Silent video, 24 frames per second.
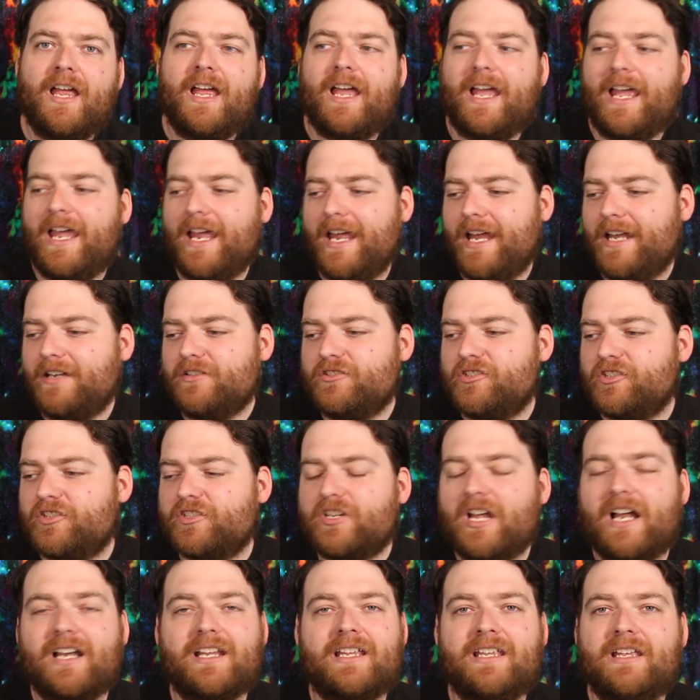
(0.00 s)
and just
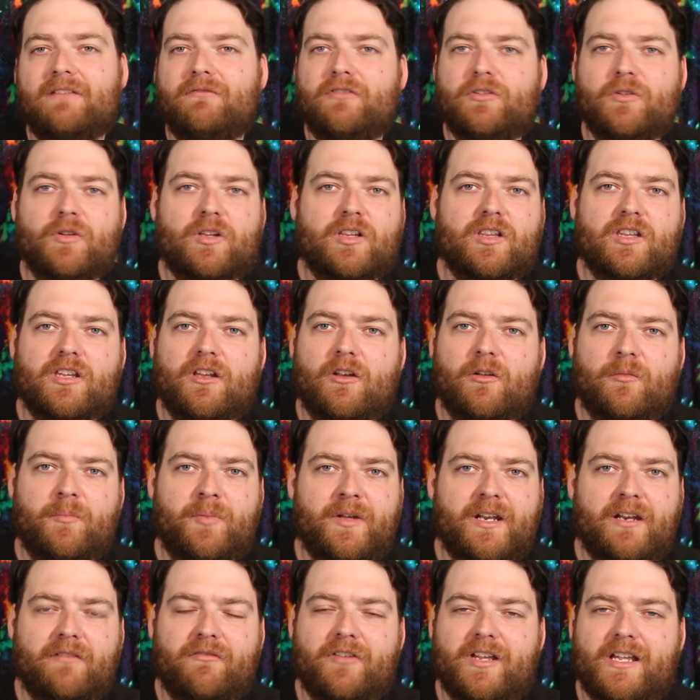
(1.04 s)
kind of give you a little
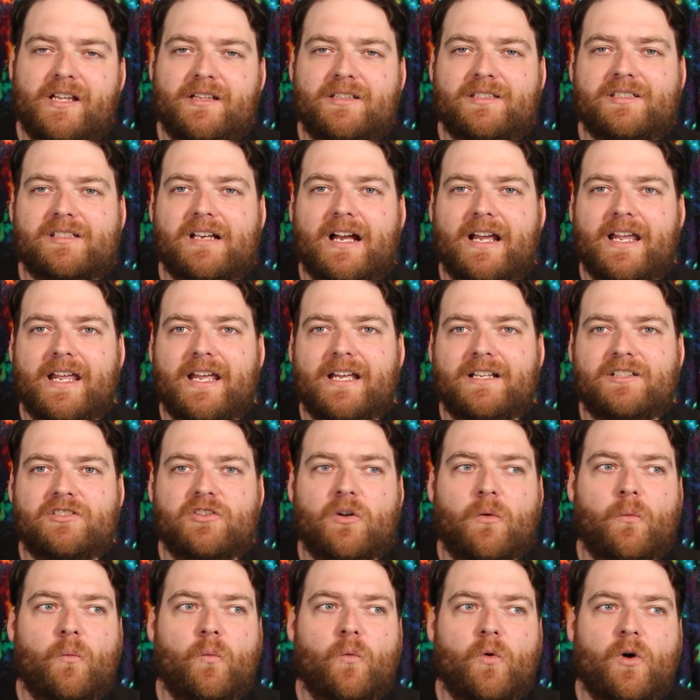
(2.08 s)
bit of insight into
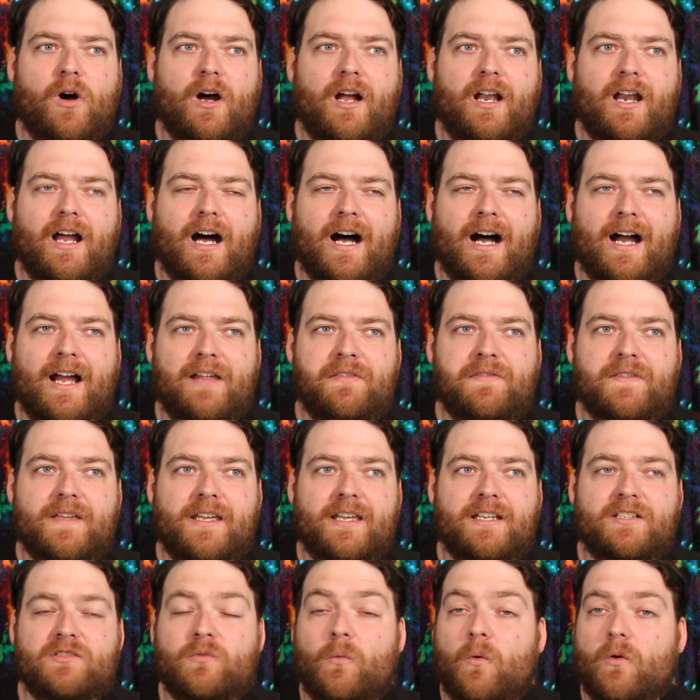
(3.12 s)
what I think
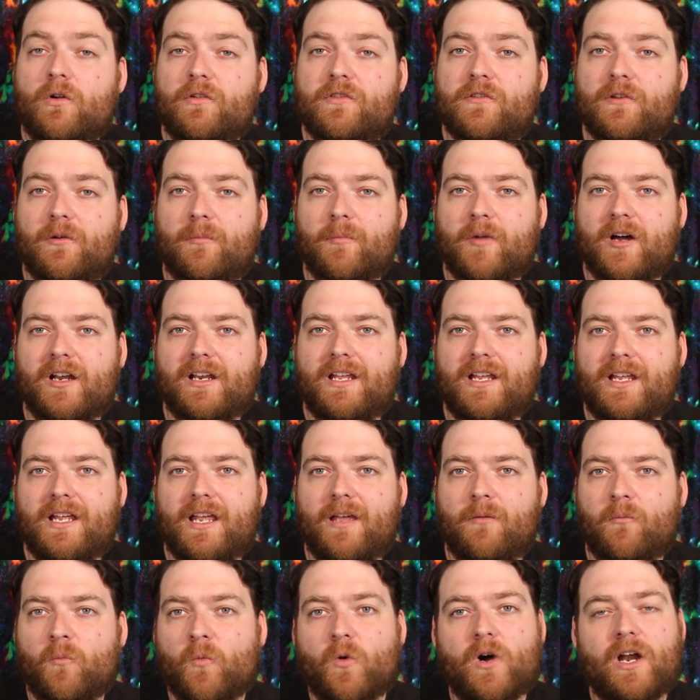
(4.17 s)
is worth your money
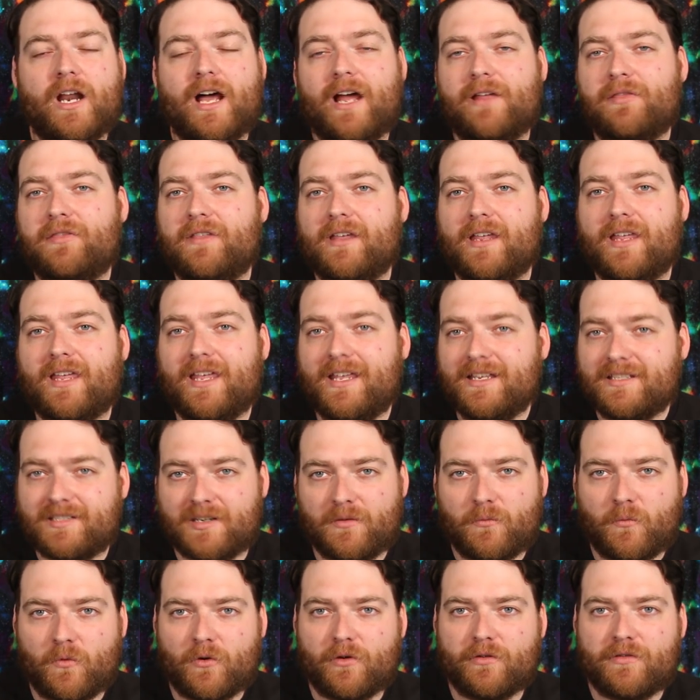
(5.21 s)
and what I think
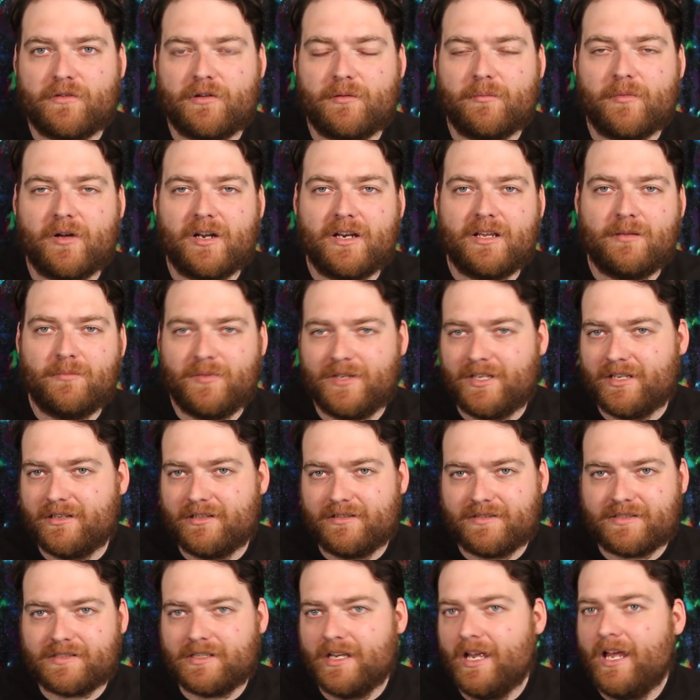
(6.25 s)
isn't worth your money,
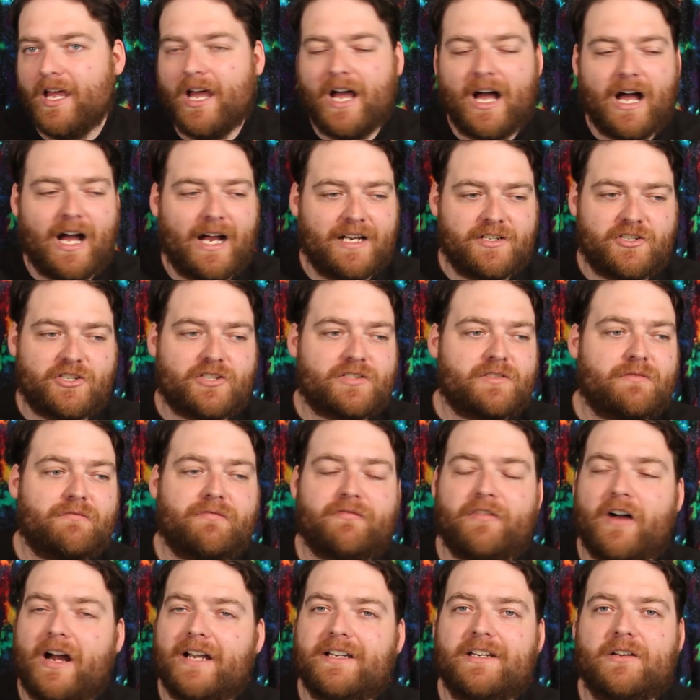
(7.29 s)
because I just
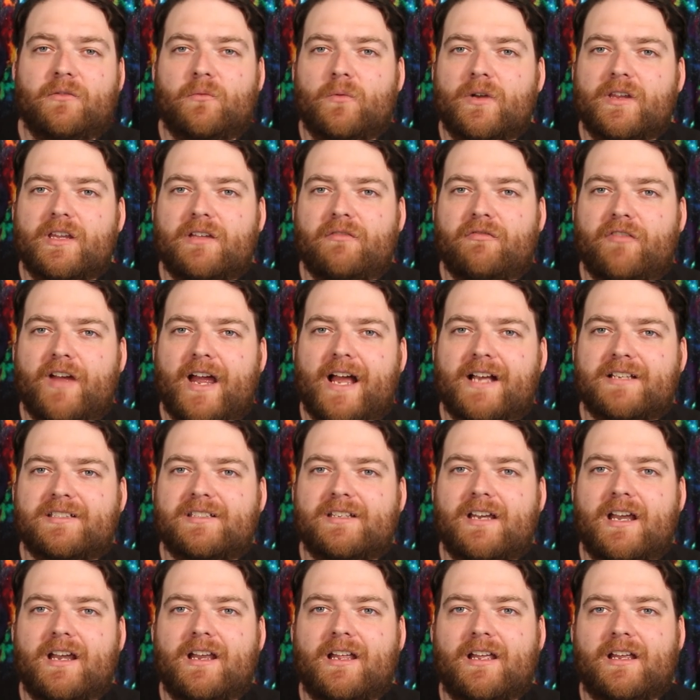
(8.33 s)
find it really
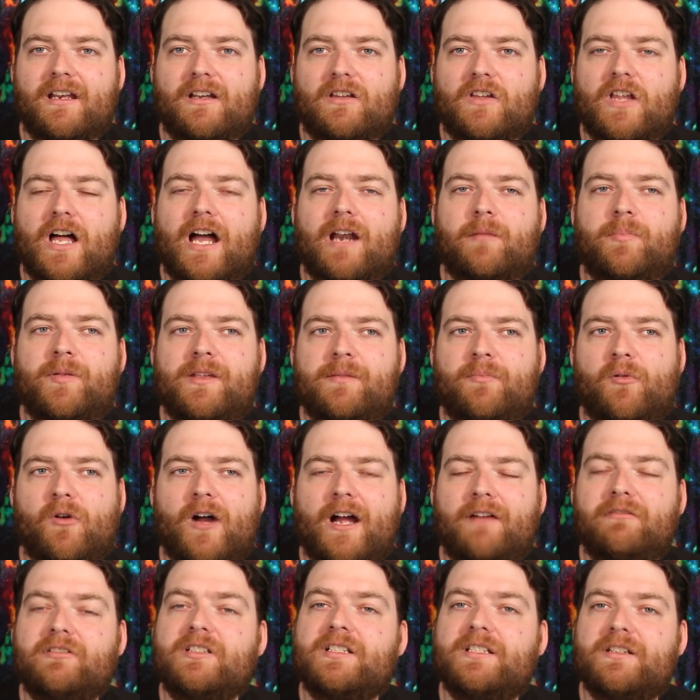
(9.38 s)
fascinating and a lot of people
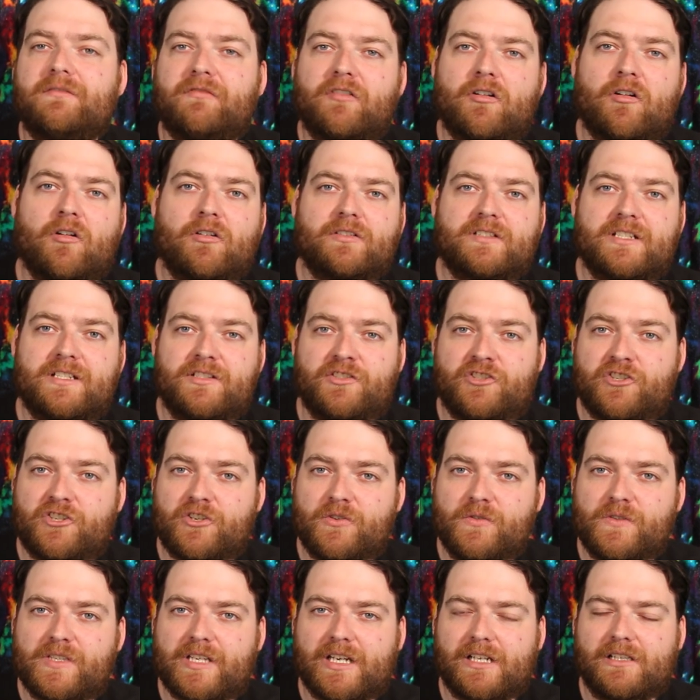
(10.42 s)
have a difficulty
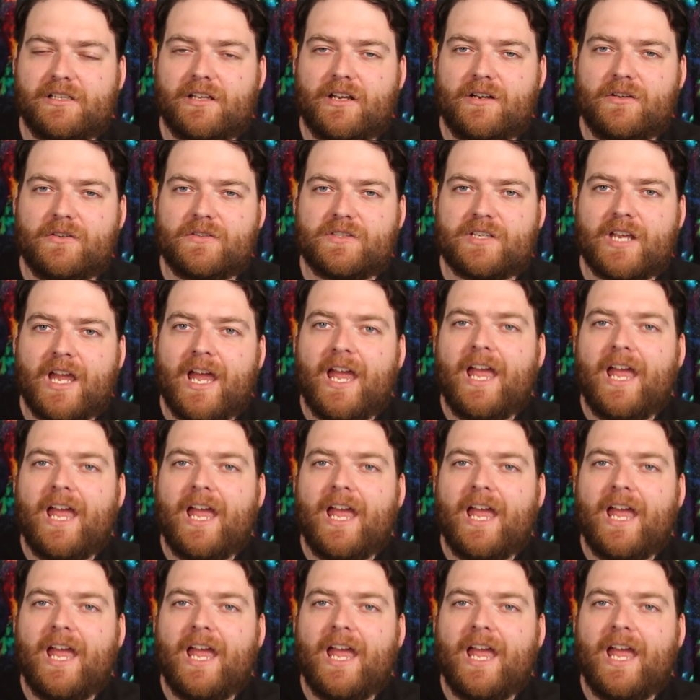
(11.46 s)
choosing those.